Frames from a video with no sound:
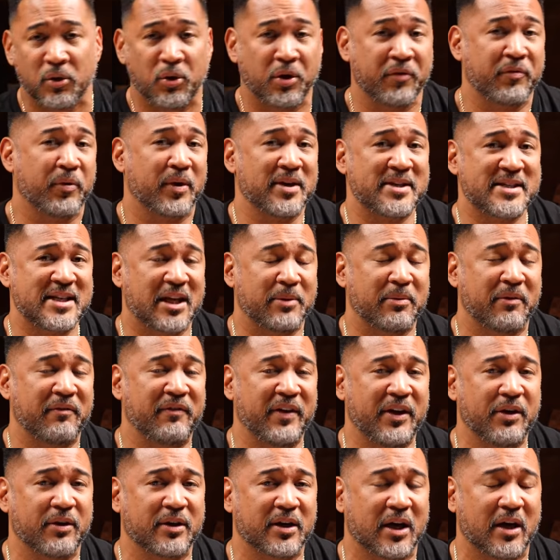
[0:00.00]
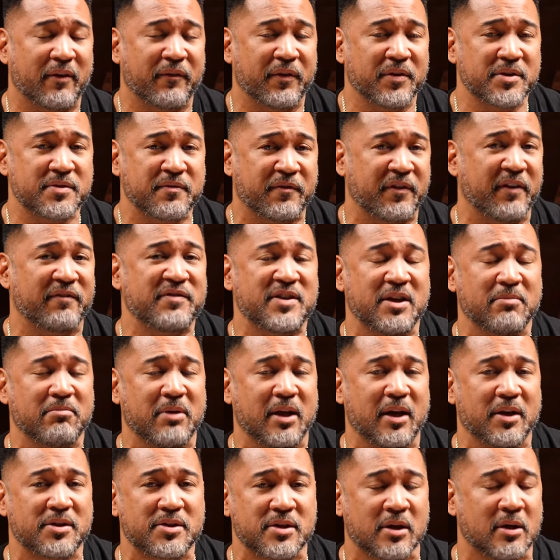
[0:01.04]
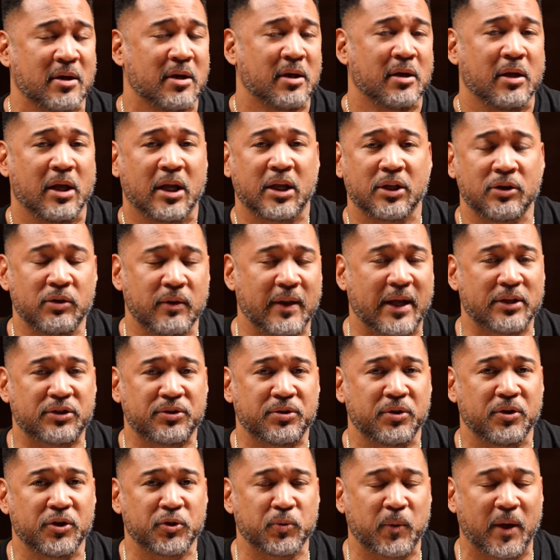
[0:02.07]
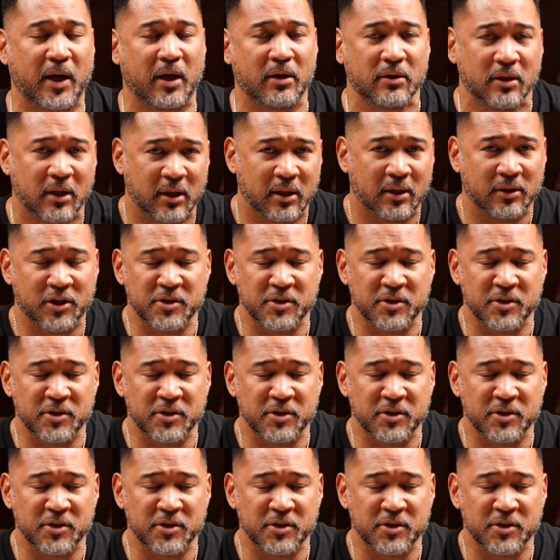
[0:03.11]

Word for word: Or if you want to set up a video conference, 15 minutes, you can do that too as well.